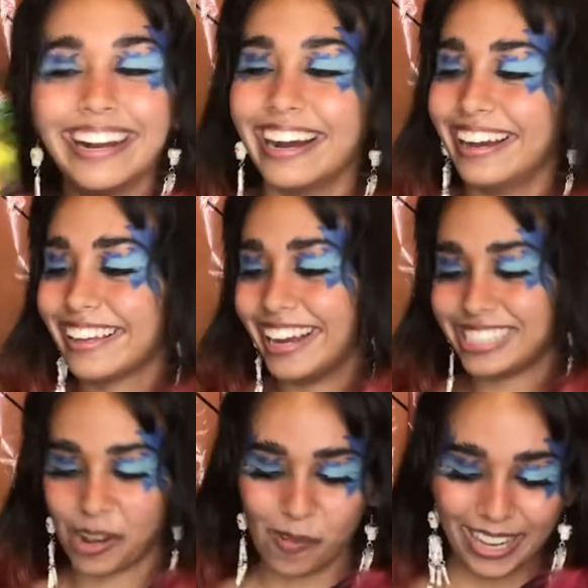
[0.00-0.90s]
Oh
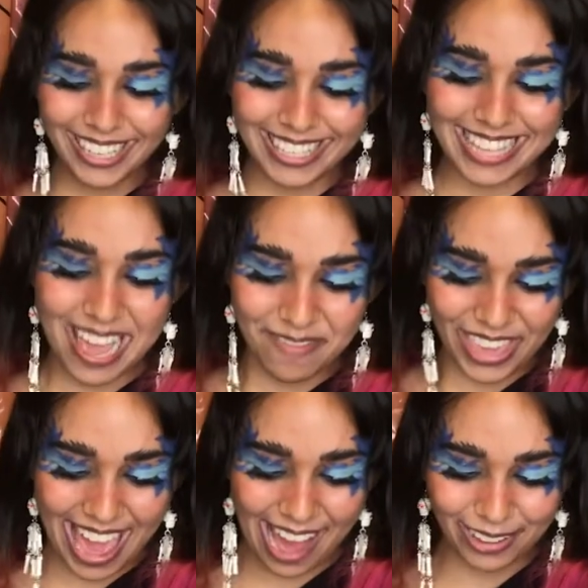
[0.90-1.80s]
gosh, I want to save
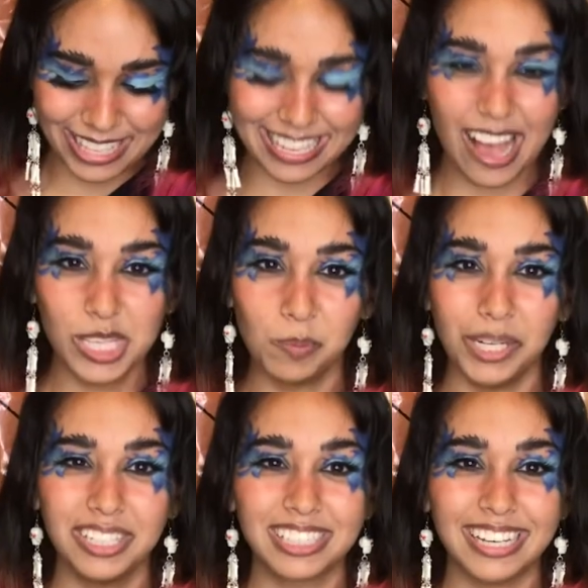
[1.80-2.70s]
the outsides,
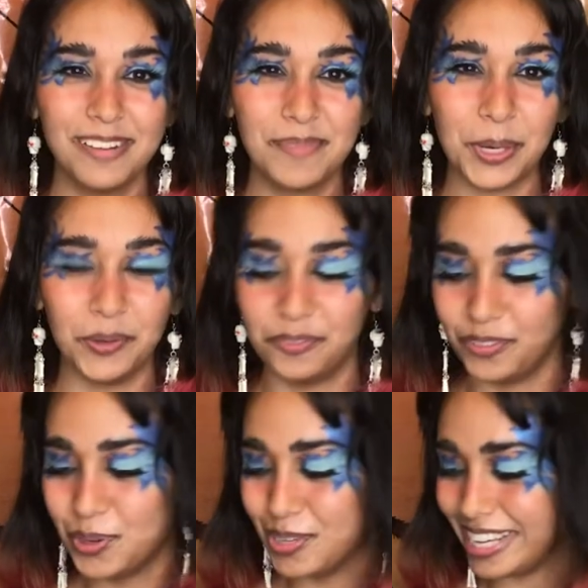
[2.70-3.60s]
but it's going to be all
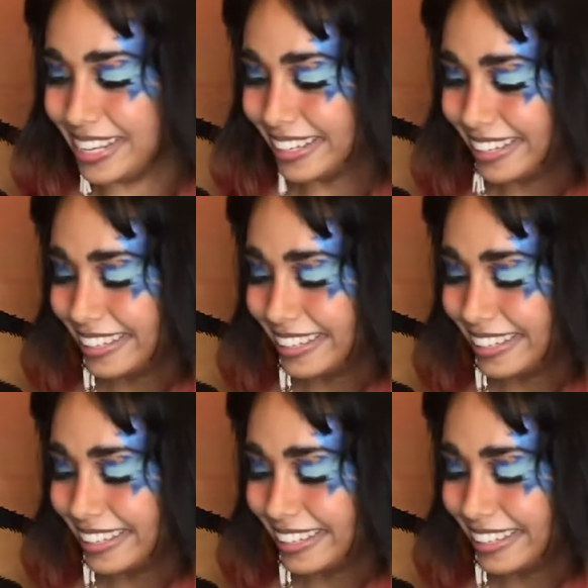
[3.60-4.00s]
foodie.